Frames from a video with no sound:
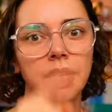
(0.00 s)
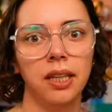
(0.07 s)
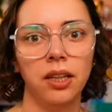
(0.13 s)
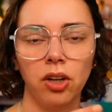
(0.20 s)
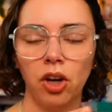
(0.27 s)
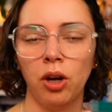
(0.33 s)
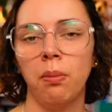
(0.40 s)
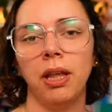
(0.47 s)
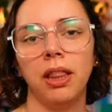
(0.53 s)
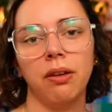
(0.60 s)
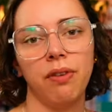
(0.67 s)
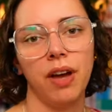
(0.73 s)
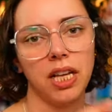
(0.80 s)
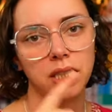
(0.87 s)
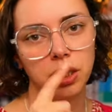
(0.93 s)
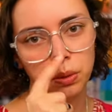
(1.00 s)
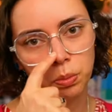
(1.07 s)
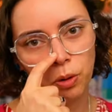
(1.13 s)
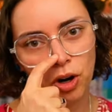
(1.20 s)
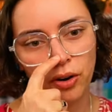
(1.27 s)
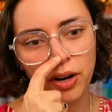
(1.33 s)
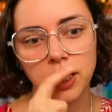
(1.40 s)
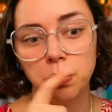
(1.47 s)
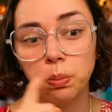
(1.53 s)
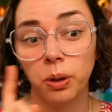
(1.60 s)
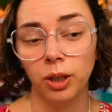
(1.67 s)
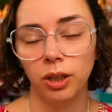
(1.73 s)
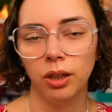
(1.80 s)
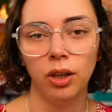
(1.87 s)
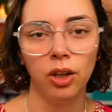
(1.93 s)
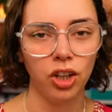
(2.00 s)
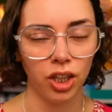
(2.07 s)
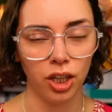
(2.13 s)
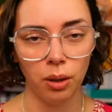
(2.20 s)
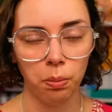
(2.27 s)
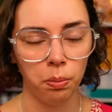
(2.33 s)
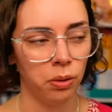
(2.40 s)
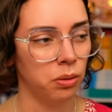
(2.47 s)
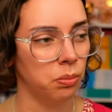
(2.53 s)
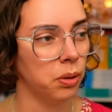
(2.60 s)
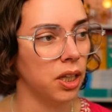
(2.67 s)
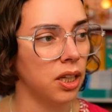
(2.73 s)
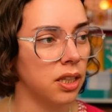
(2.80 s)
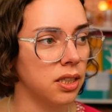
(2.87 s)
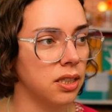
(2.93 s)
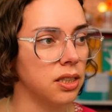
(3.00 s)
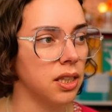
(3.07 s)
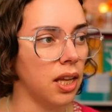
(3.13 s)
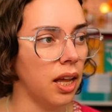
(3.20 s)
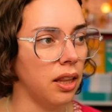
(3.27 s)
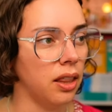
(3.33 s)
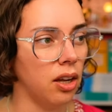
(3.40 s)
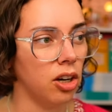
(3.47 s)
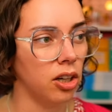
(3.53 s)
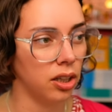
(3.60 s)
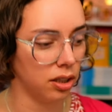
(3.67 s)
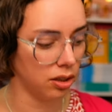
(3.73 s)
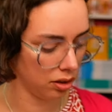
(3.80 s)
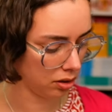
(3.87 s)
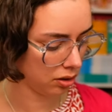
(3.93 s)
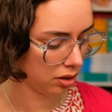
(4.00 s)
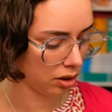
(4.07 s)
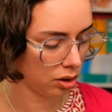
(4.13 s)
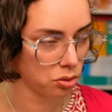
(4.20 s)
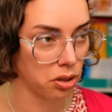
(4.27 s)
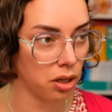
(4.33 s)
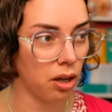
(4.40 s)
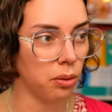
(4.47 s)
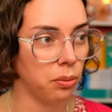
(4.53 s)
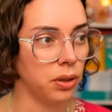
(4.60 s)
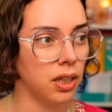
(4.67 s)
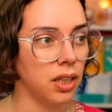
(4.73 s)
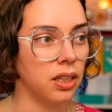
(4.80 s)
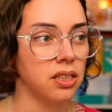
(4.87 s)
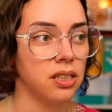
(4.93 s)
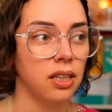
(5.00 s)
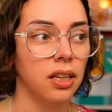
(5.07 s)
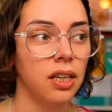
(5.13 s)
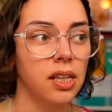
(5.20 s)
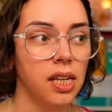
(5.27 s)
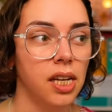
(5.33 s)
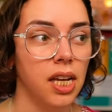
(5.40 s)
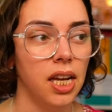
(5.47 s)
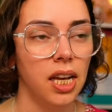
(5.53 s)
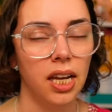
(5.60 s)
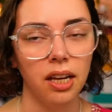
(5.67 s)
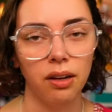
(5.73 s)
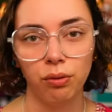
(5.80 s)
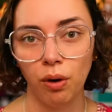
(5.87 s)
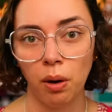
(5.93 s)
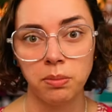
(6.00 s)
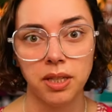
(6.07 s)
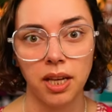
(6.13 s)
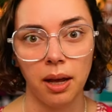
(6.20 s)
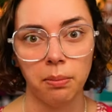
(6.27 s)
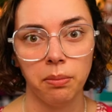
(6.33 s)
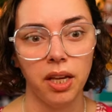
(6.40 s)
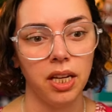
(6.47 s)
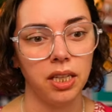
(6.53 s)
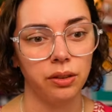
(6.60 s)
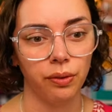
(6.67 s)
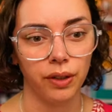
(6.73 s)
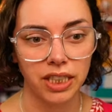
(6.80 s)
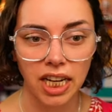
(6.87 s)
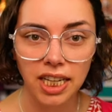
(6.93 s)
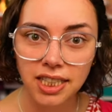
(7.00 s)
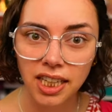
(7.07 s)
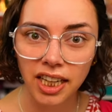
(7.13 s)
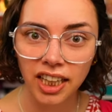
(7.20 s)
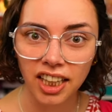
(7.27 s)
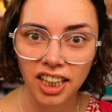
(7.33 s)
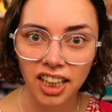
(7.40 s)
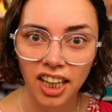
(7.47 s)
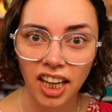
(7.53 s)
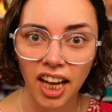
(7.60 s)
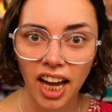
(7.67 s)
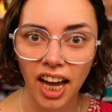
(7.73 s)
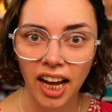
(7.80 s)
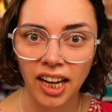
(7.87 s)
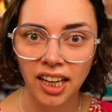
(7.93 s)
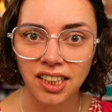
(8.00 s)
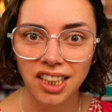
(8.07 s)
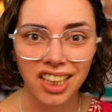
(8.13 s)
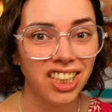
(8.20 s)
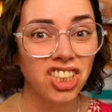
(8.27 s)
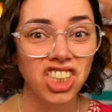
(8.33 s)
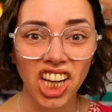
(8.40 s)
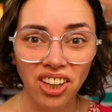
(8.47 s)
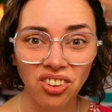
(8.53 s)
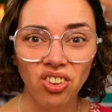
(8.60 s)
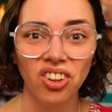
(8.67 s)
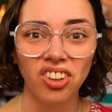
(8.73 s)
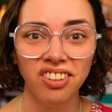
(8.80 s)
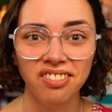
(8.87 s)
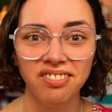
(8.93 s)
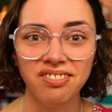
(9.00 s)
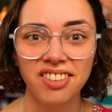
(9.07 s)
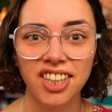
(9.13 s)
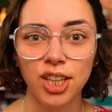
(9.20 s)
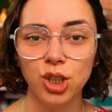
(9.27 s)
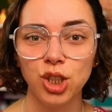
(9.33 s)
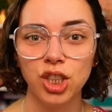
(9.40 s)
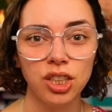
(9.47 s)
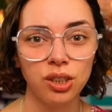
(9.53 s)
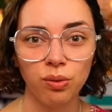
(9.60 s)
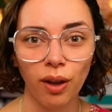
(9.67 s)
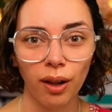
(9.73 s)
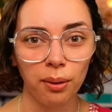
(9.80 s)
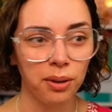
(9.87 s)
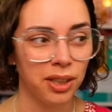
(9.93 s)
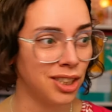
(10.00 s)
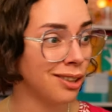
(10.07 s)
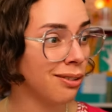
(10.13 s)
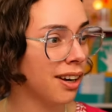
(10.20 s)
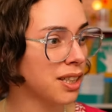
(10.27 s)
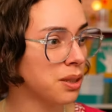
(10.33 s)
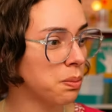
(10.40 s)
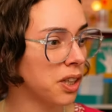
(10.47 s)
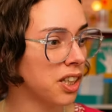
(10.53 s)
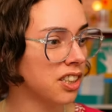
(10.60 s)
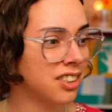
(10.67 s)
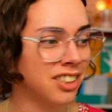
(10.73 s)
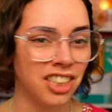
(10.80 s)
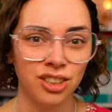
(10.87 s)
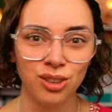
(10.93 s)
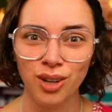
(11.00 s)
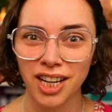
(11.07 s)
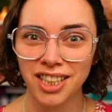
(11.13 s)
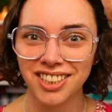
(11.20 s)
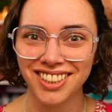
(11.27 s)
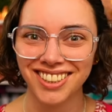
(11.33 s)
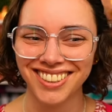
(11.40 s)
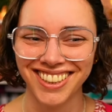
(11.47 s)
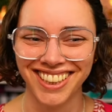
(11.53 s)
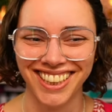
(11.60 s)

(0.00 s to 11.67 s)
then they're going to make the fastest progress. But look it up, because the article that goes along with this from Sam is fantastic. And in general, you should just follow what she writes because she's great.